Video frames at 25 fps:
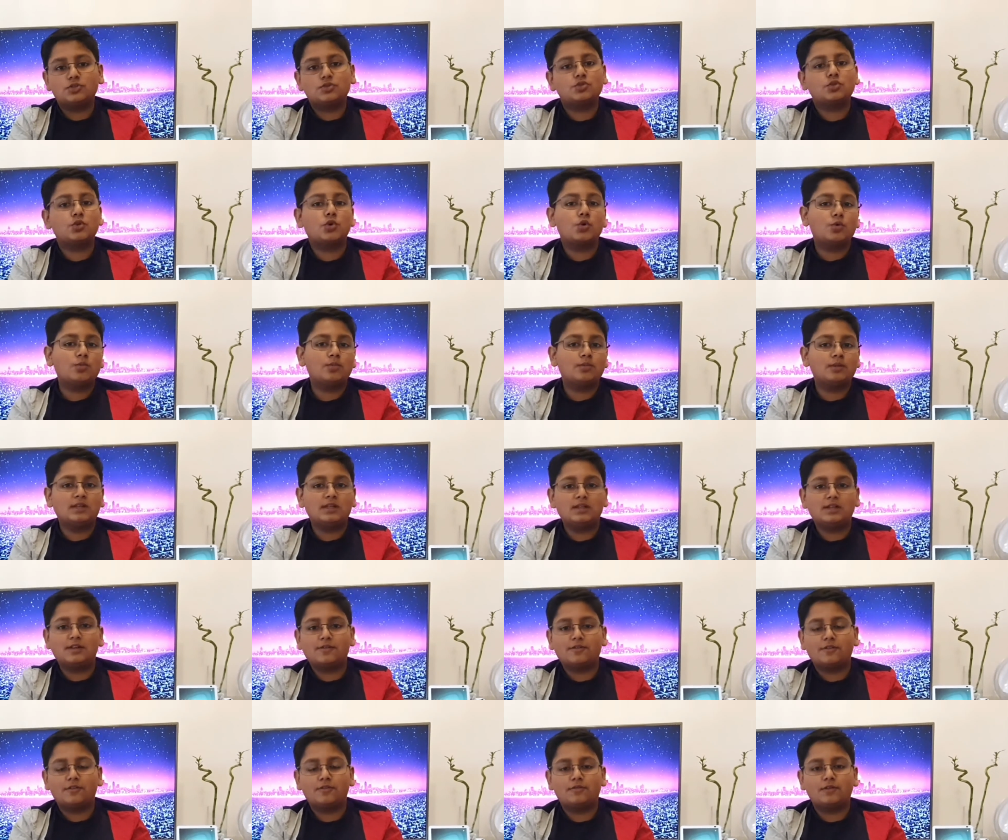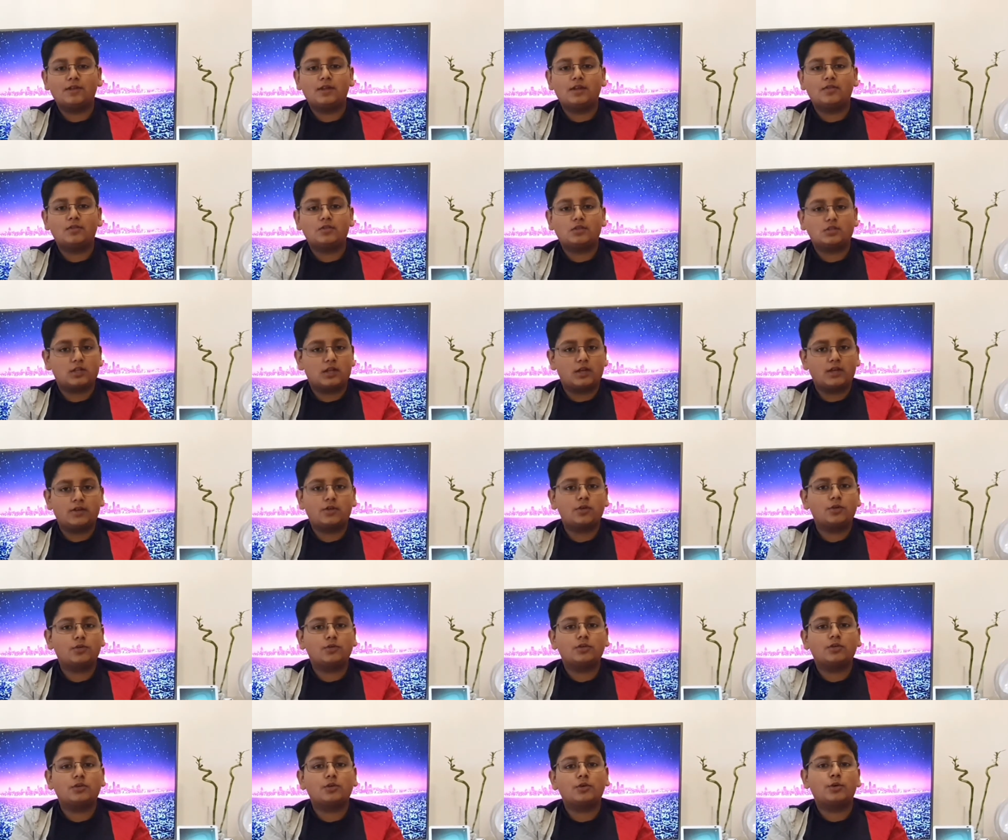so many different flavors like
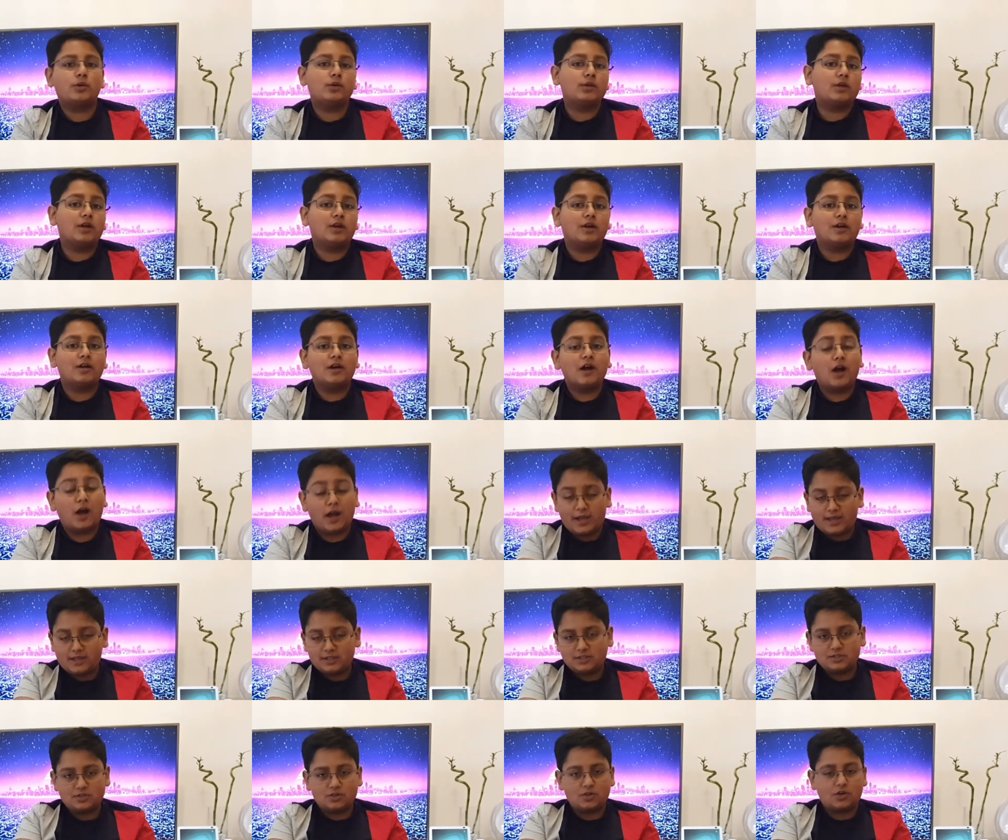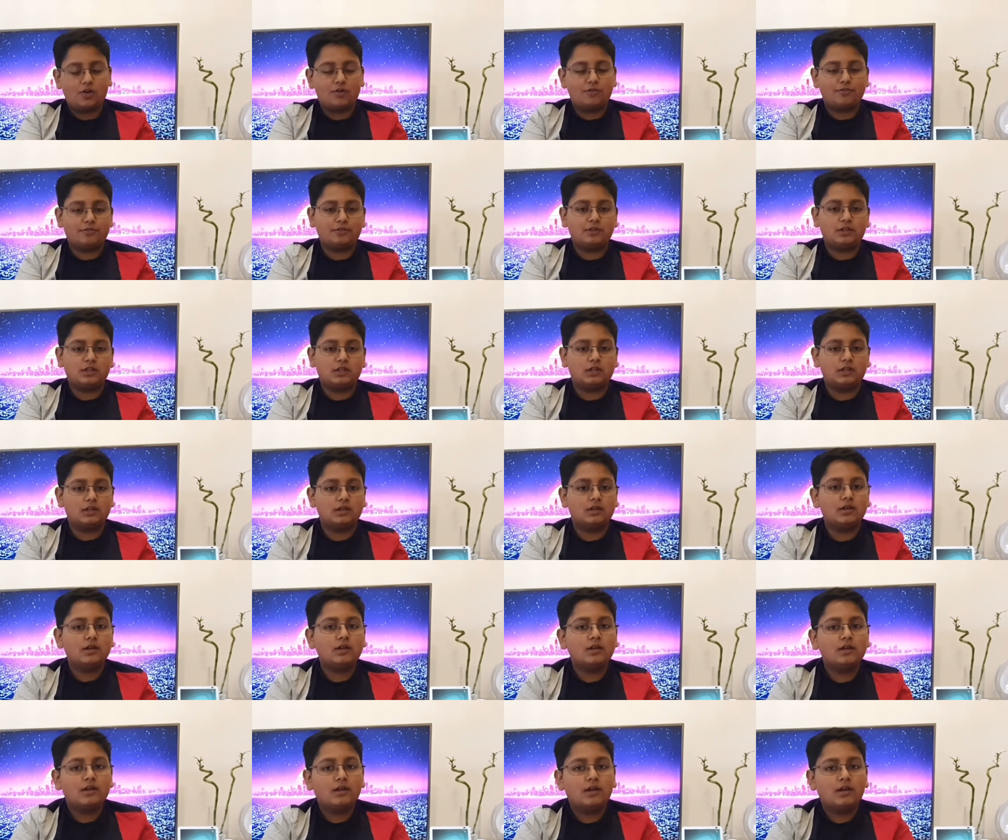Coca-Cola, iced coffee,